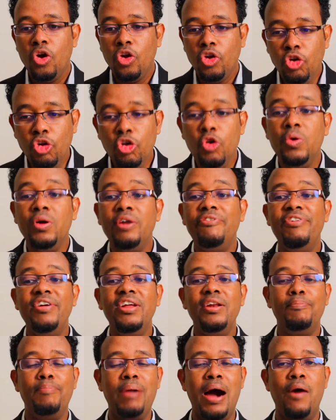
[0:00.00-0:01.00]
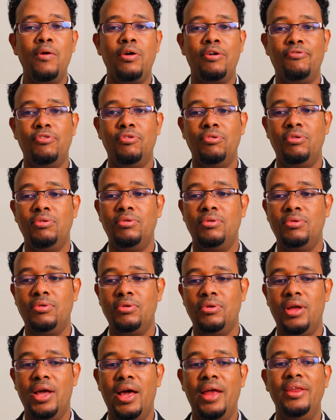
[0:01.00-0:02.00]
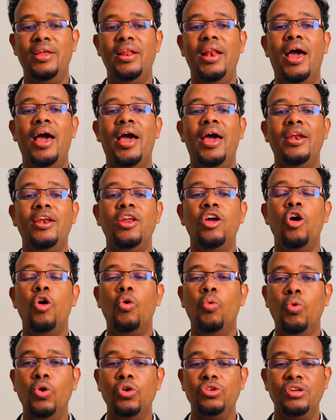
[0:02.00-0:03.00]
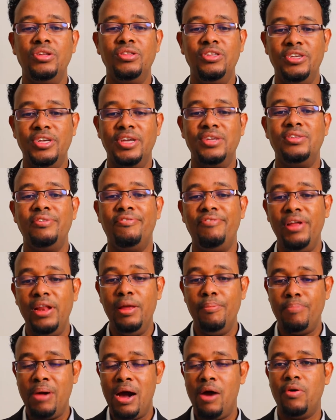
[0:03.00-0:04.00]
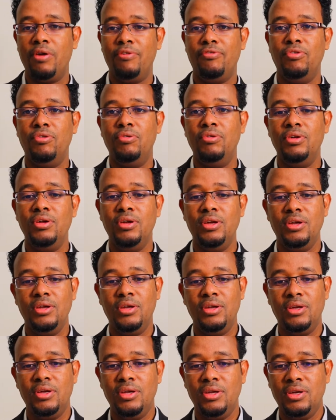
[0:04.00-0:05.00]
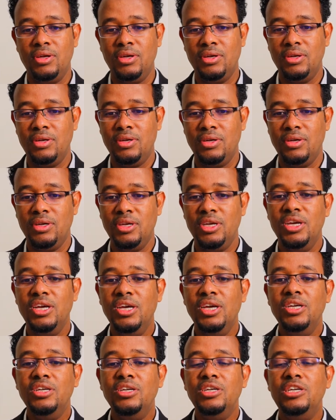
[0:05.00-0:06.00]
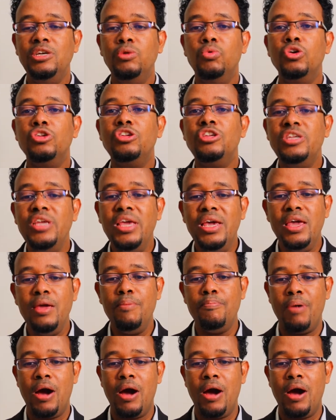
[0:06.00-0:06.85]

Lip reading: you will feel powerful And Ilhan wasn't just feeling powerful. She was seeking